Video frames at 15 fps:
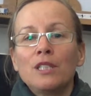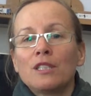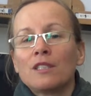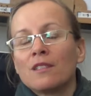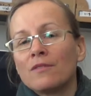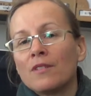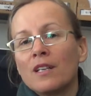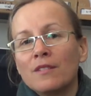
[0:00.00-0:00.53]
which
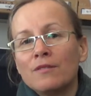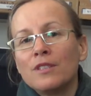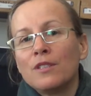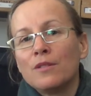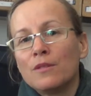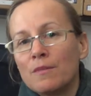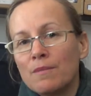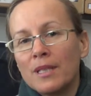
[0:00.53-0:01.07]

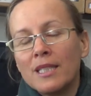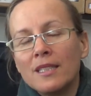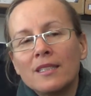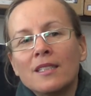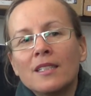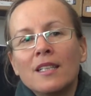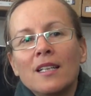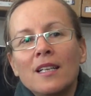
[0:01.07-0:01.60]
survivors you would
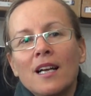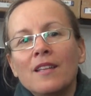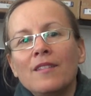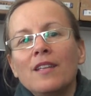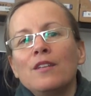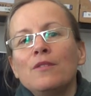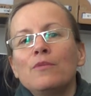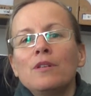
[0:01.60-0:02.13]
meet.
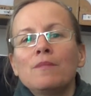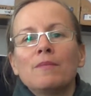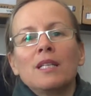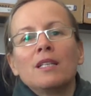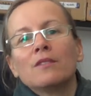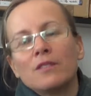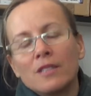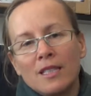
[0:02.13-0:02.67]
And then you wouldn't
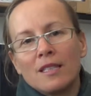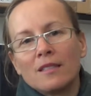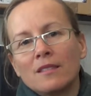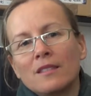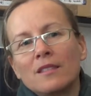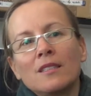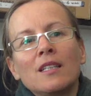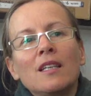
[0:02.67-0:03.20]
meet all the
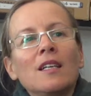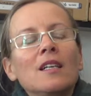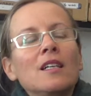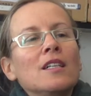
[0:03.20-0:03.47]
others.